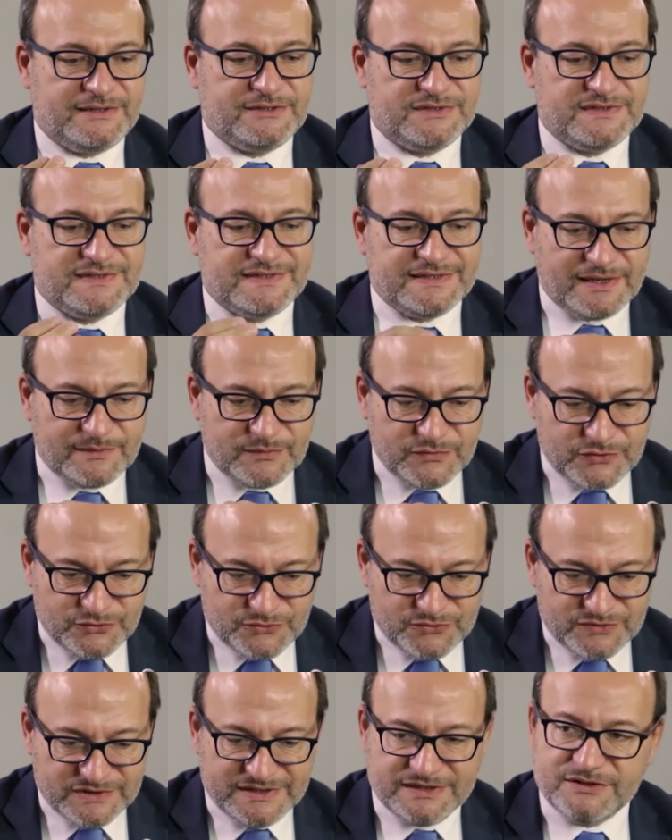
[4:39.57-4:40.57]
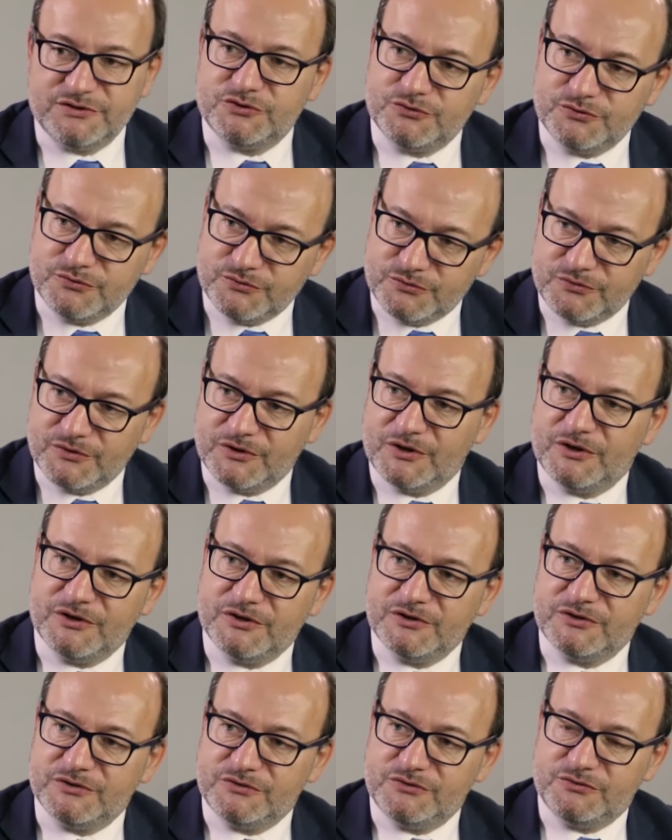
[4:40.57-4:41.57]
at the time, you need to
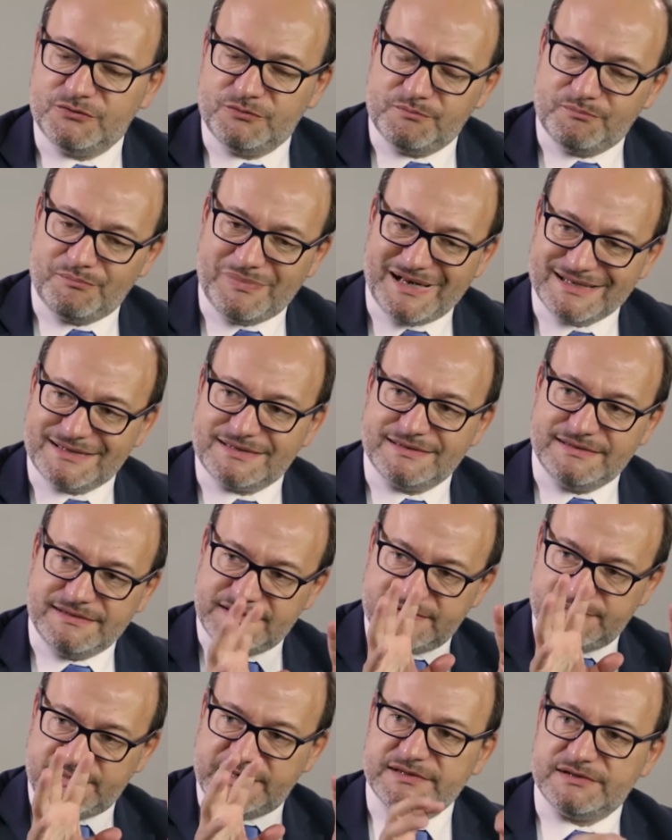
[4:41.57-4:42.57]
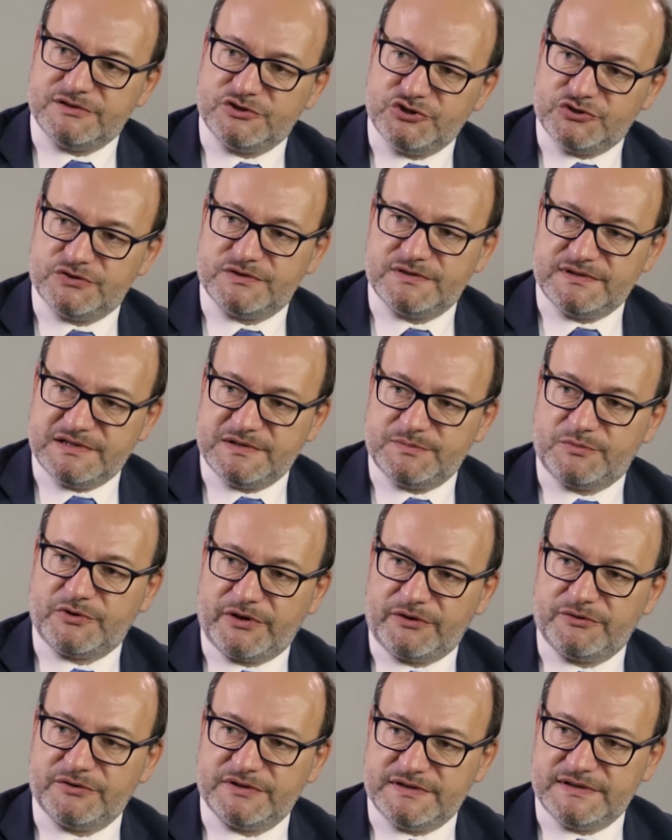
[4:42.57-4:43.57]
pass these messages, these
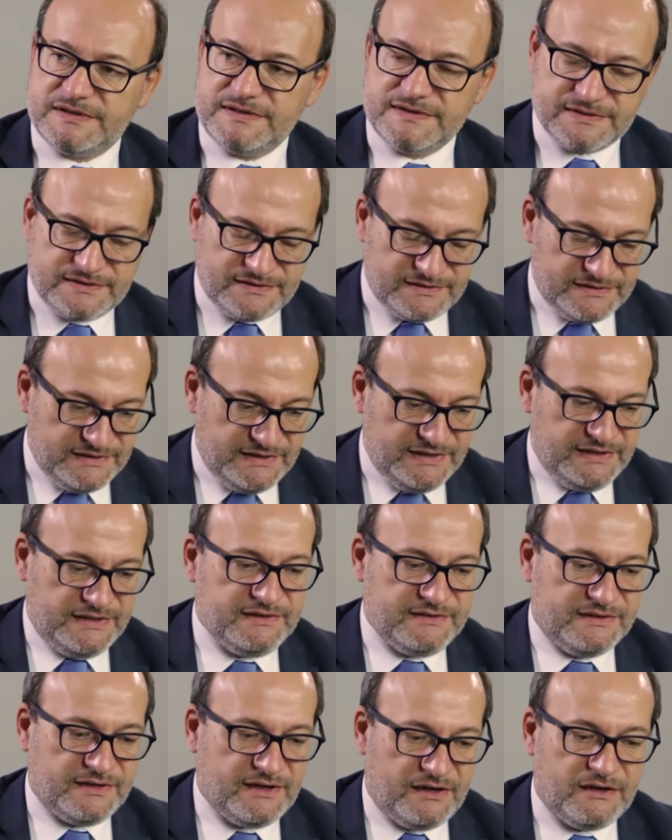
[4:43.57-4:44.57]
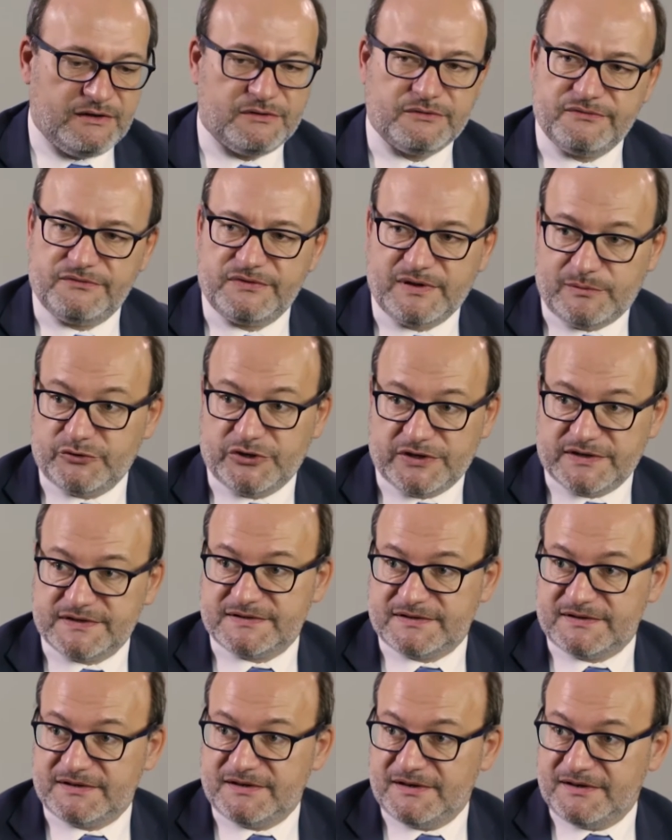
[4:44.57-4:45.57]
priorities, in our
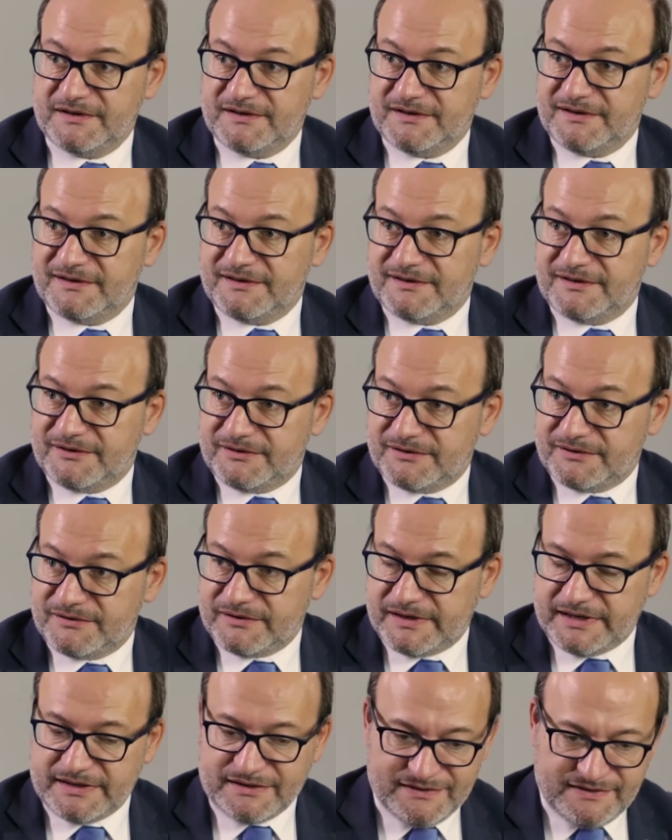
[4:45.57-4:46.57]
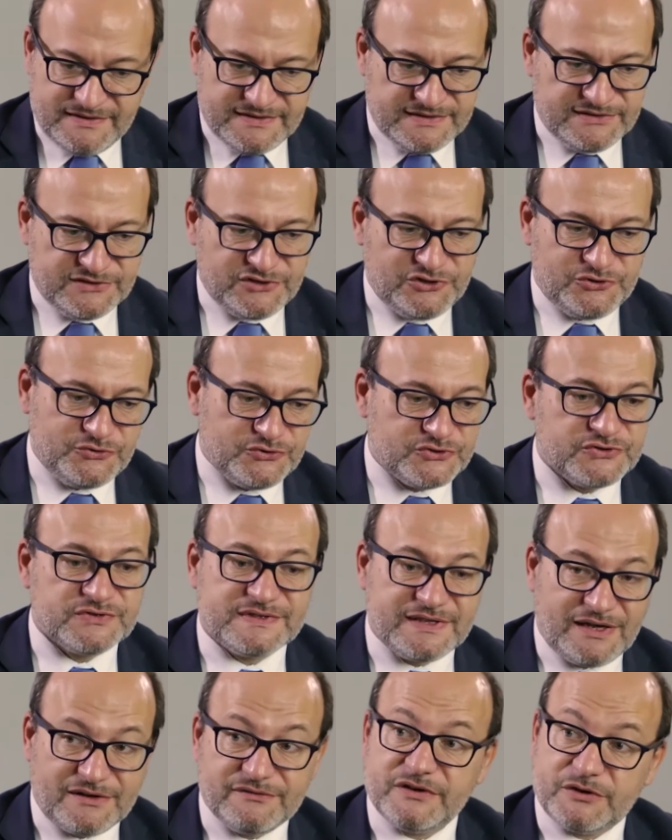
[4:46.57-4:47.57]
fabrics. And these
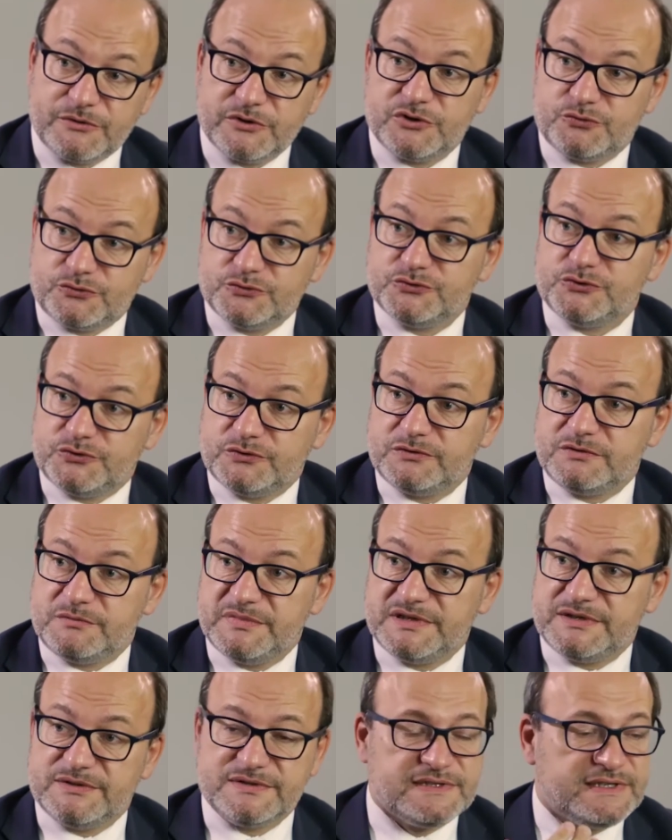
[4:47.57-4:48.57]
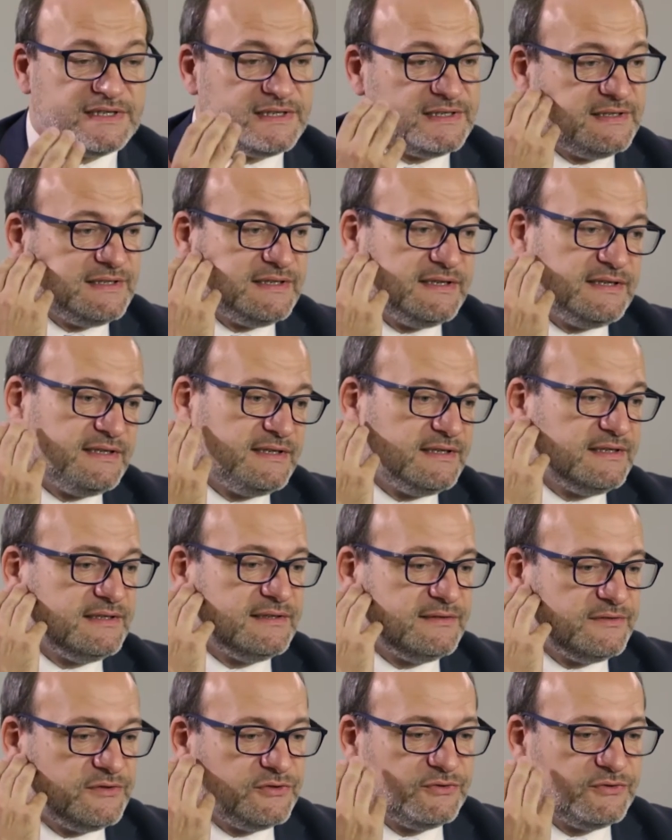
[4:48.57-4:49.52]
institutions, they are very crucial because they